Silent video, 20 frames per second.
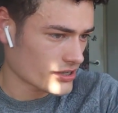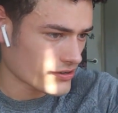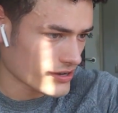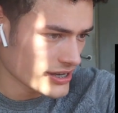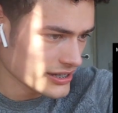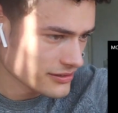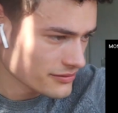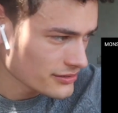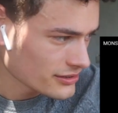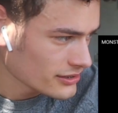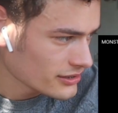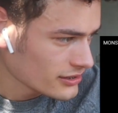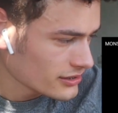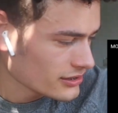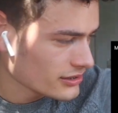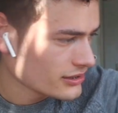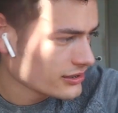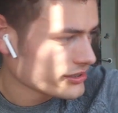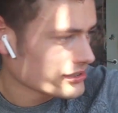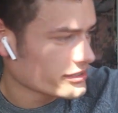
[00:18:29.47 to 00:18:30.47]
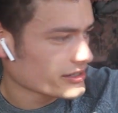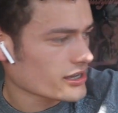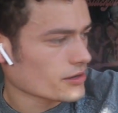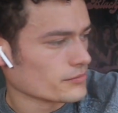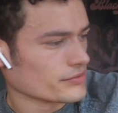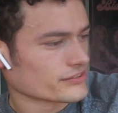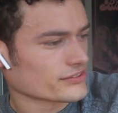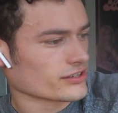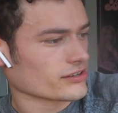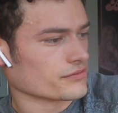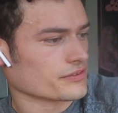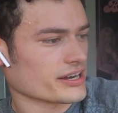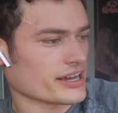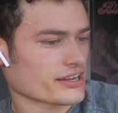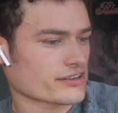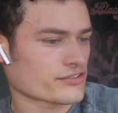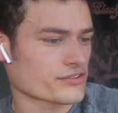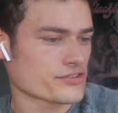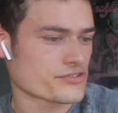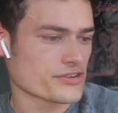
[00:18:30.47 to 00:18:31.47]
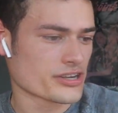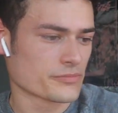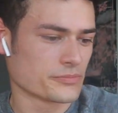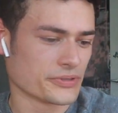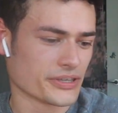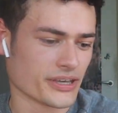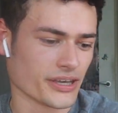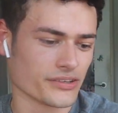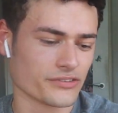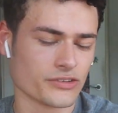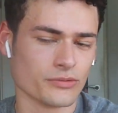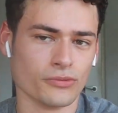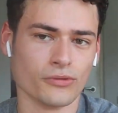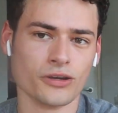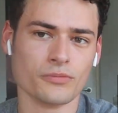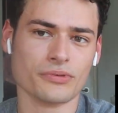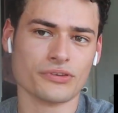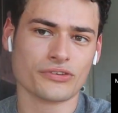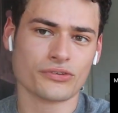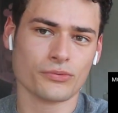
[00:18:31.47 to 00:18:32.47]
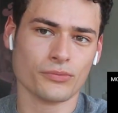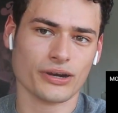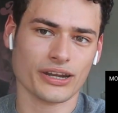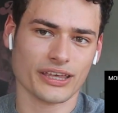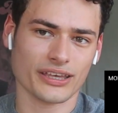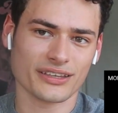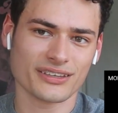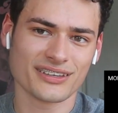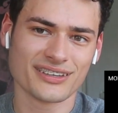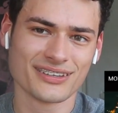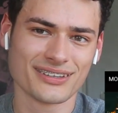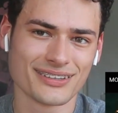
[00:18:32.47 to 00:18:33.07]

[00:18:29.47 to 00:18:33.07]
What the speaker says: Alright, got myself an extra drink because your boy be sweating.